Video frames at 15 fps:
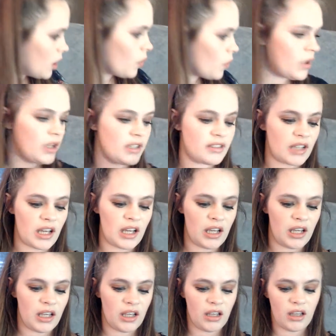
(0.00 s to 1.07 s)
was
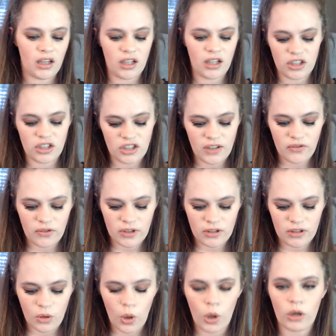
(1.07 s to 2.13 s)
a Jeffree
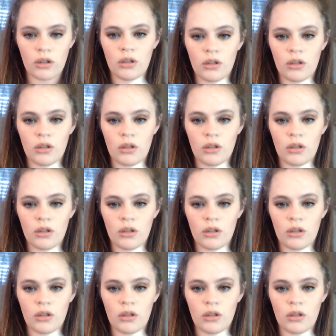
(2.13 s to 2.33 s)
Star